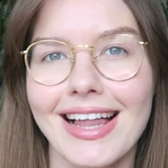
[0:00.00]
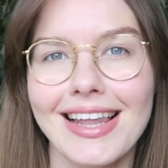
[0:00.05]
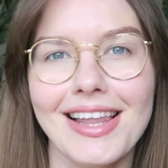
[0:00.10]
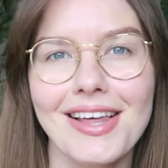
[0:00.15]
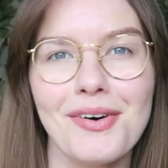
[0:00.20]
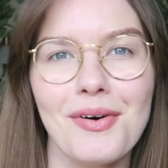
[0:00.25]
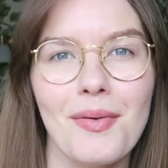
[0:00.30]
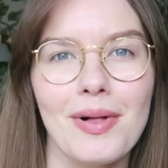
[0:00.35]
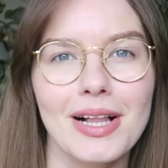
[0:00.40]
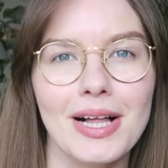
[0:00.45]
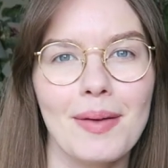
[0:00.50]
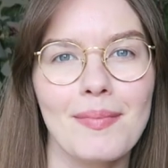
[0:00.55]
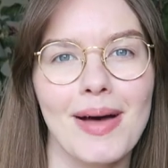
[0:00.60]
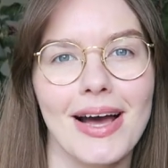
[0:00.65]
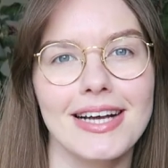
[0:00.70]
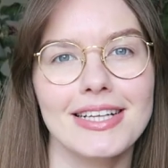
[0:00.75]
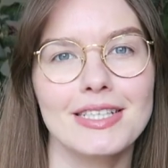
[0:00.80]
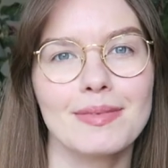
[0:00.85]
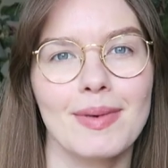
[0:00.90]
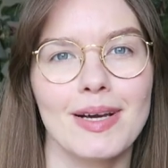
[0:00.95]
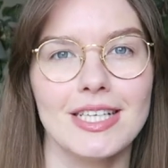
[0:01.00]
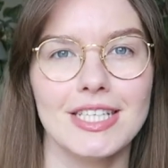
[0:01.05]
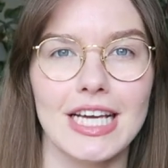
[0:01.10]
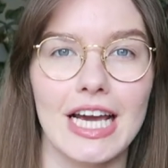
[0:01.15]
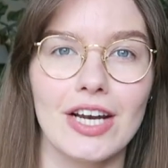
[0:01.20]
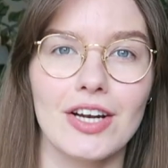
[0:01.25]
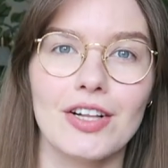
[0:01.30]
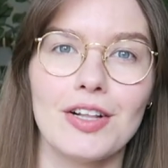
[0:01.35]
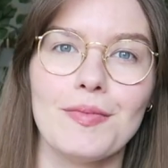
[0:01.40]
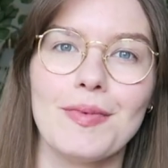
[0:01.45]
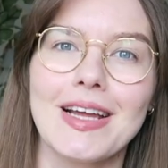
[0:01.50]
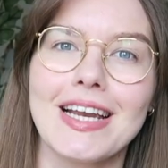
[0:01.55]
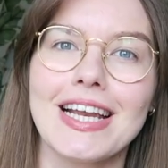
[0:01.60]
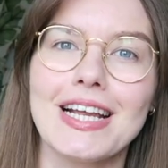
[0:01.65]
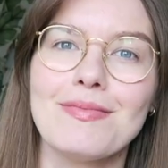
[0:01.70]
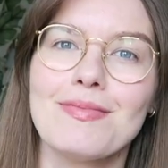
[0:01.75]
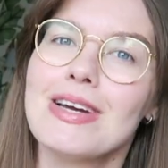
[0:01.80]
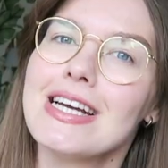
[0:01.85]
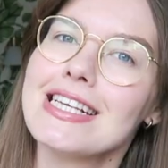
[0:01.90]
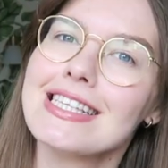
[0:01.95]
Hello and welcome back to my channel. My
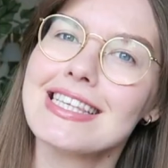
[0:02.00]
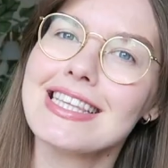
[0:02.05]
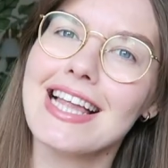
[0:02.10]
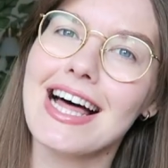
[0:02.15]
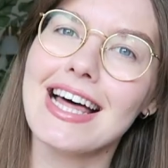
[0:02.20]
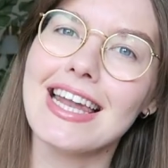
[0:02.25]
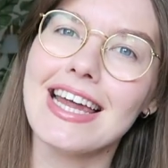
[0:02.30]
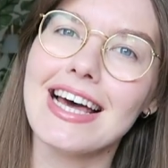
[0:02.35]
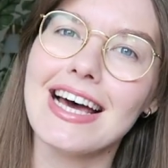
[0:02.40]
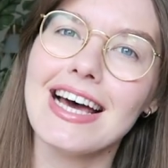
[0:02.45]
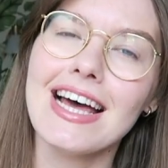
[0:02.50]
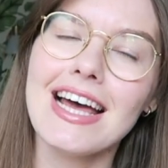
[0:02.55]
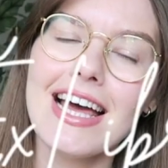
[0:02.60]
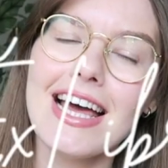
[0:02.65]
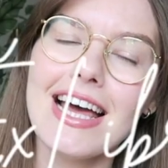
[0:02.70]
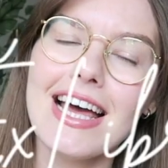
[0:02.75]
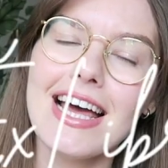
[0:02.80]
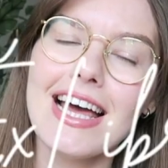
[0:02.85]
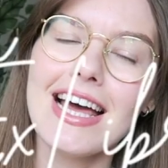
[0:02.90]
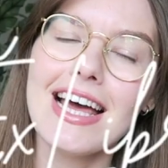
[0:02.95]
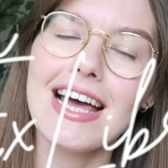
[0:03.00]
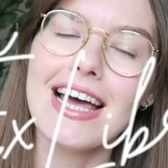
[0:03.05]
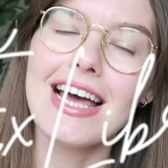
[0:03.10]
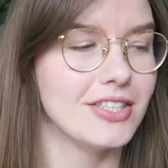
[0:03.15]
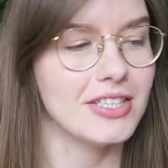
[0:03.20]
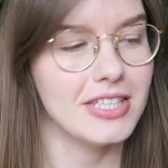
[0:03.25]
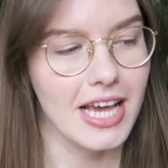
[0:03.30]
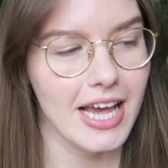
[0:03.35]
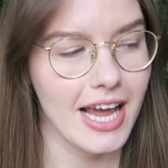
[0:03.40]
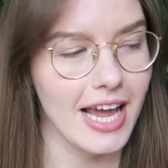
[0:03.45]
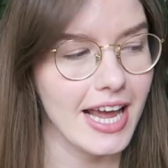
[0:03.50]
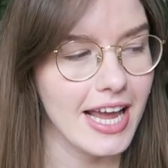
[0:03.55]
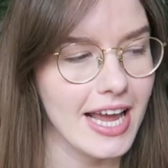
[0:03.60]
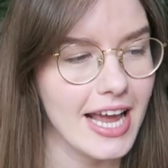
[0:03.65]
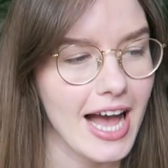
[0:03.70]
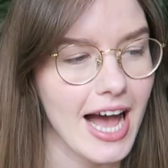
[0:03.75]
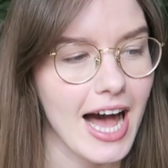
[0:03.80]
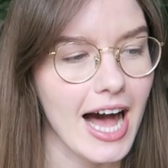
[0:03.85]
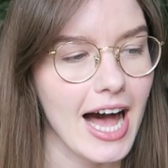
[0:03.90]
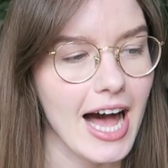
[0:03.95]
name is Lana.
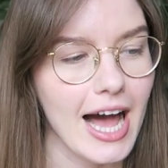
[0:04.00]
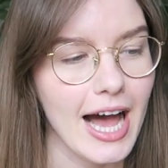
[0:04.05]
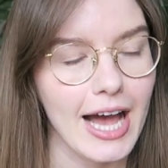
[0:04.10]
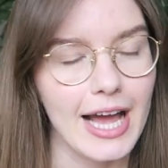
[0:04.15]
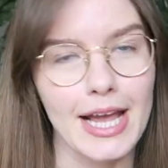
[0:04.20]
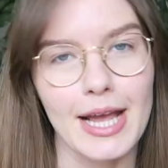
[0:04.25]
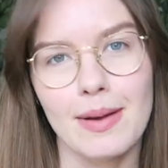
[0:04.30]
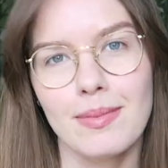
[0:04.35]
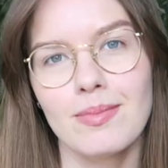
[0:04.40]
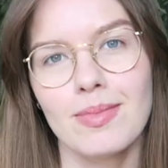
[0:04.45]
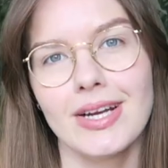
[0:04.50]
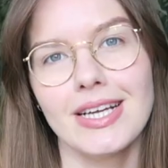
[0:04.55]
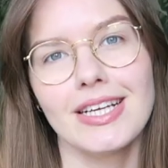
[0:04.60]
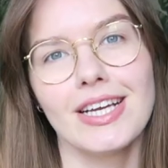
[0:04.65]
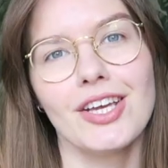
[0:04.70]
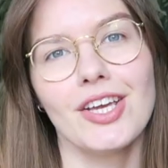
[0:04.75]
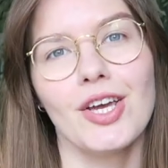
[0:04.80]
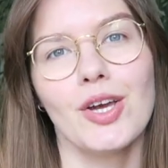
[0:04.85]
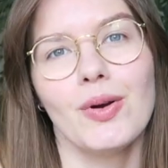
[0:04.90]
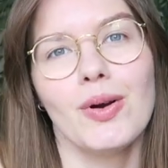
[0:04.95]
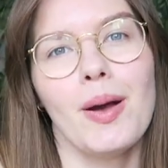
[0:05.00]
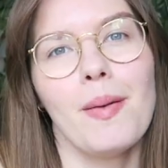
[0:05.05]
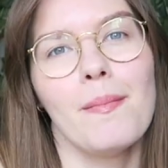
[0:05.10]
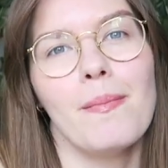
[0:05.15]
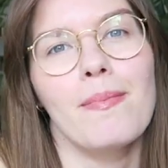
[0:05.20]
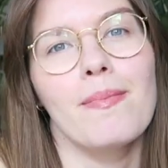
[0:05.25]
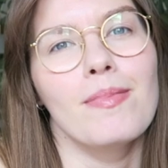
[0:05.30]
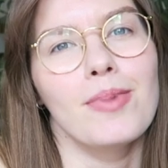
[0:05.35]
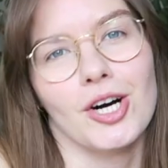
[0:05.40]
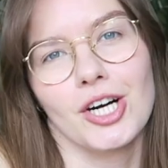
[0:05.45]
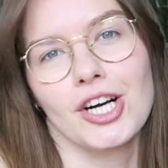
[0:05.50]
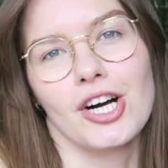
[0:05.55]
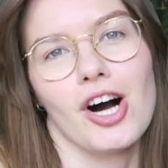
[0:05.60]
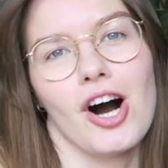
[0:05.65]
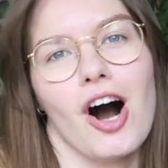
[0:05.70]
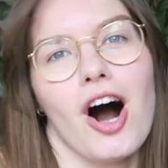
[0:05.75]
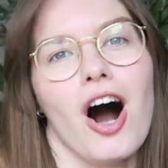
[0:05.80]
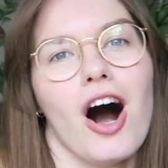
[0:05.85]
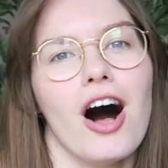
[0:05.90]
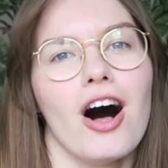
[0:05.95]
Today I am bringing you a book
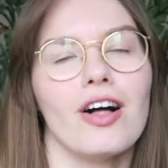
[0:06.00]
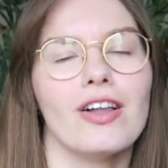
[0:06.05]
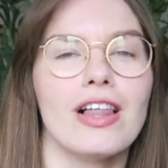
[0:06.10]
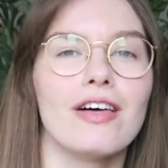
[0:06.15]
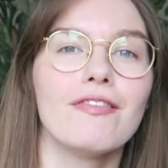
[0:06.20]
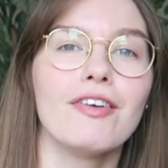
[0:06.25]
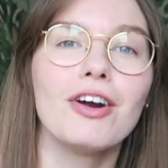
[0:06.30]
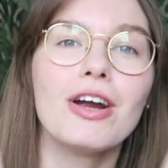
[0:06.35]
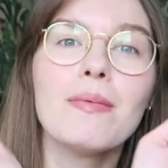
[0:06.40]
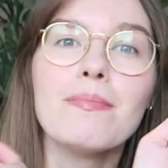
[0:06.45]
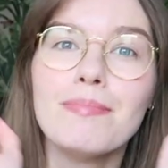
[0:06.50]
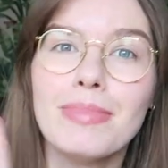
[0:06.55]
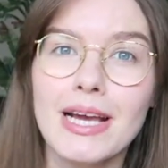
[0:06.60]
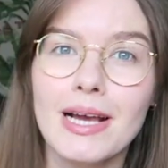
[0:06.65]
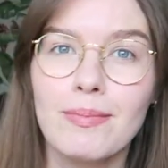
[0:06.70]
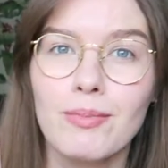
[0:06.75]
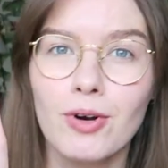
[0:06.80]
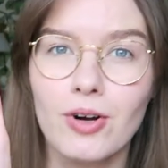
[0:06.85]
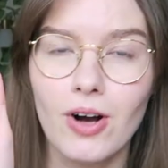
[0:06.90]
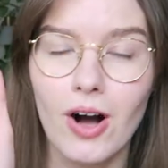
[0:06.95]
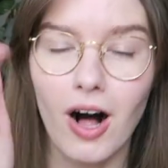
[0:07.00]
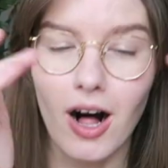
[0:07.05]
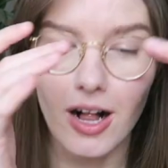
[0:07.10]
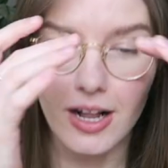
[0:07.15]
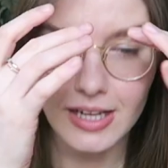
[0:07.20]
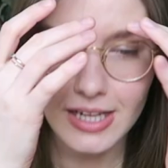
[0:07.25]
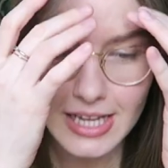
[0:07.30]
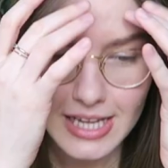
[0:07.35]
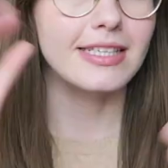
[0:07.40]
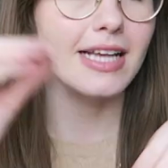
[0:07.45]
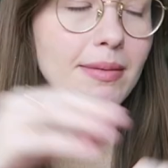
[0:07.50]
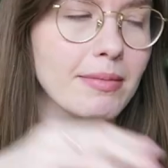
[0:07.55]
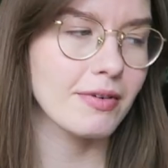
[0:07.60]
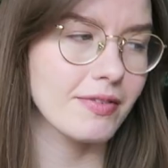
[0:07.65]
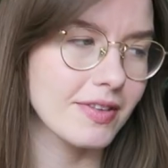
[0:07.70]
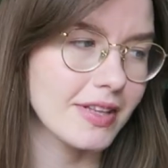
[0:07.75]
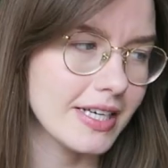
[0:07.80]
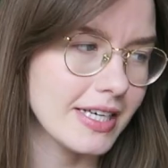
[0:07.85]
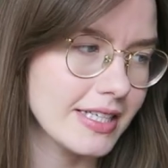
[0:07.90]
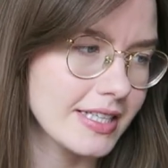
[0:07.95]
haul, a very big book haul. Some
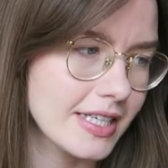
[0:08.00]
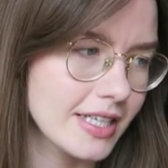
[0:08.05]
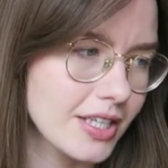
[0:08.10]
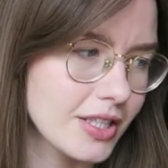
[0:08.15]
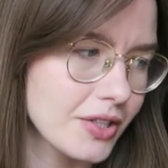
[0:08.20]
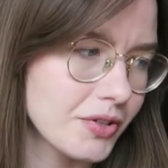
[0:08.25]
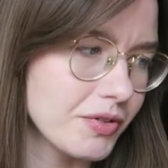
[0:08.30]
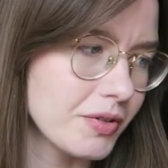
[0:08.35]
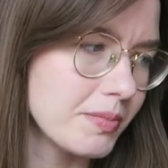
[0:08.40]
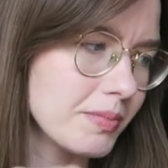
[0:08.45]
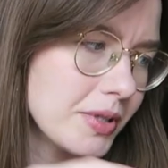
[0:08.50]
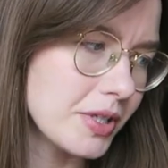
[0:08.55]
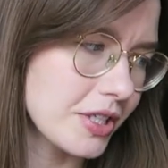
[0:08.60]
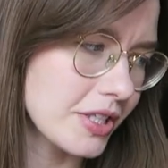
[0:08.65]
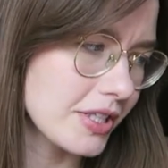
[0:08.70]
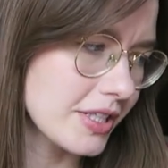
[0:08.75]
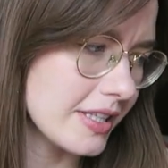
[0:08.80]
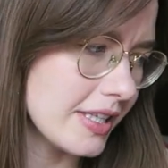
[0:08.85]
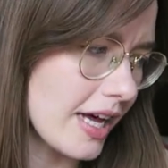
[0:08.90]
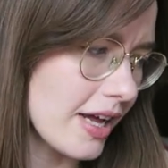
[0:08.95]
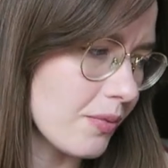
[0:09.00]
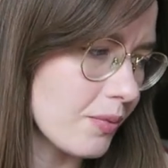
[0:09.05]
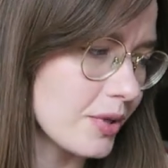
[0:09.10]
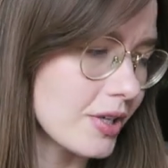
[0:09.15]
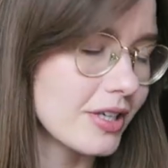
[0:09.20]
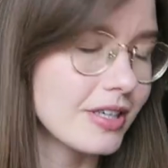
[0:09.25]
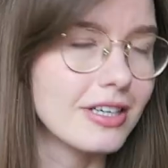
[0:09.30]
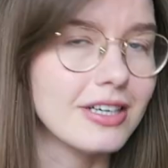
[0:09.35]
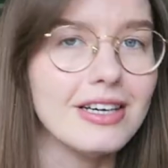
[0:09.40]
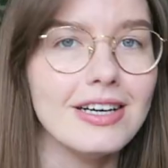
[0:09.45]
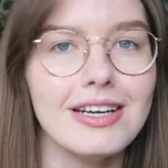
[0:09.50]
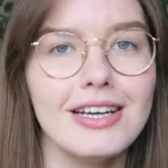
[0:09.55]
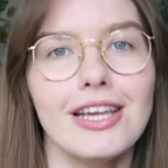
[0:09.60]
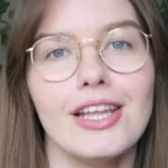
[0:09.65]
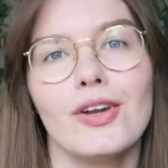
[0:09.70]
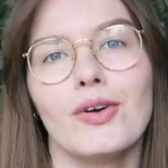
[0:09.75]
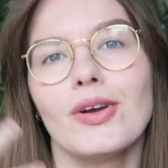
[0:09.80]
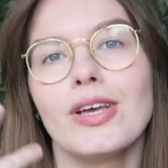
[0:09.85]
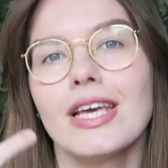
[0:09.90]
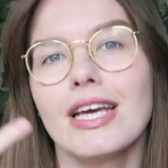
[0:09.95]
of these include books that were,
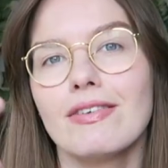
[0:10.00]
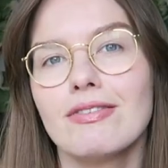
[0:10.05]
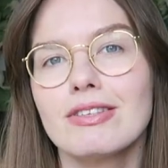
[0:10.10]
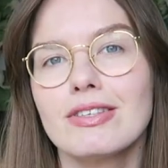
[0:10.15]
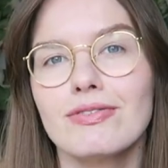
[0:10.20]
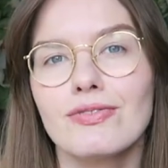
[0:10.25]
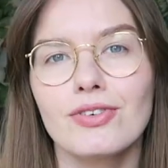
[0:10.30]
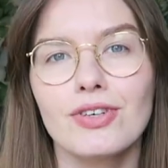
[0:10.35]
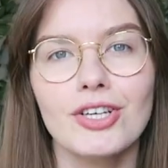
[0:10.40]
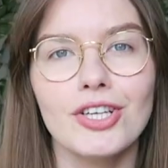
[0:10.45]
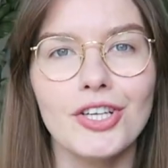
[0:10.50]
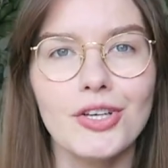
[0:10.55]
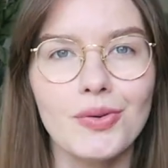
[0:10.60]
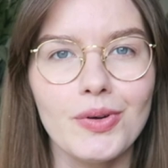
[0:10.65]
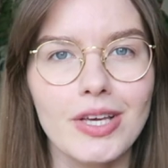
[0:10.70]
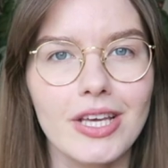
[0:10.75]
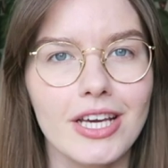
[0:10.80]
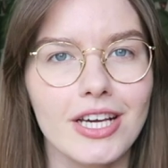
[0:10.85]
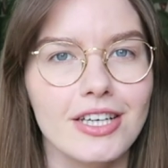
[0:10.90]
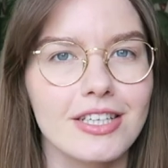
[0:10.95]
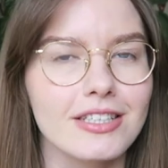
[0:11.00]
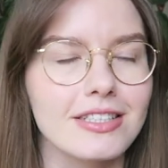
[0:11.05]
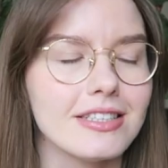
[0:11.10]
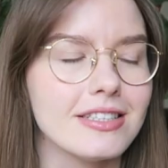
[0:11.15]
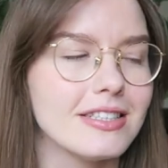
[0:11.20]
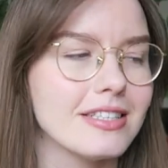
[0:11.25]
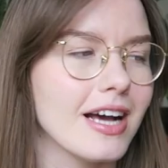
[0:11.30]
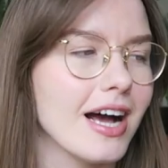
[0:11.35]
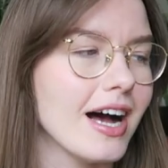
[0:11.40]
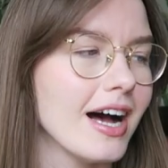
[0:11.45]
you know, gifts for New Year's.